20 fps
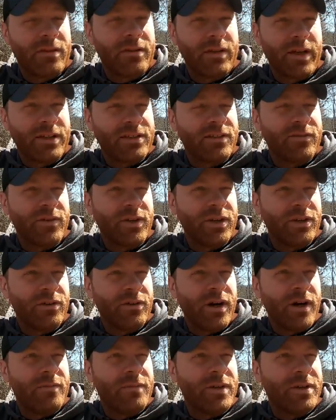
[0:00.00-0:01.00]
that's a video
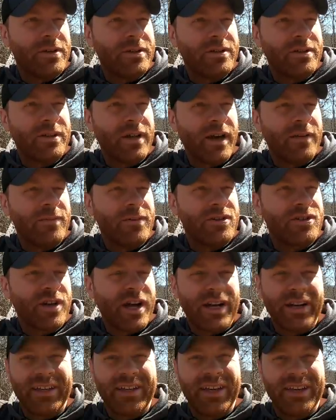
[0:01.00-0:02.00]
i've been i've been
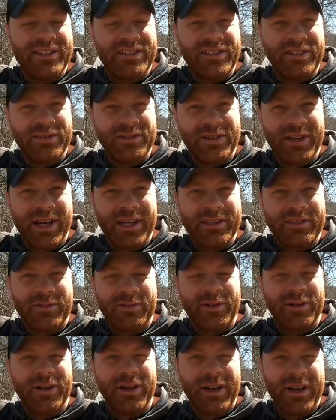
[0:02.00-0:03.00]
trying to get to you guys
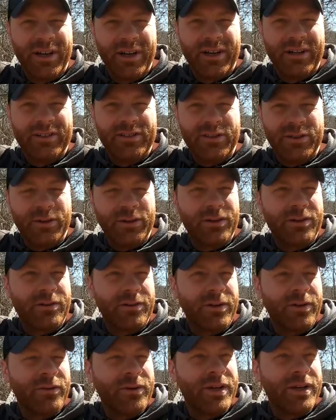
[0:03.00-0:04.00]
for two or
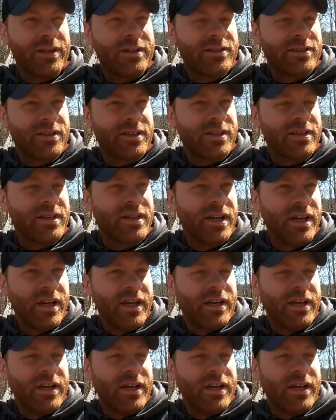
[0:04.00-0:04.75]
three weeks and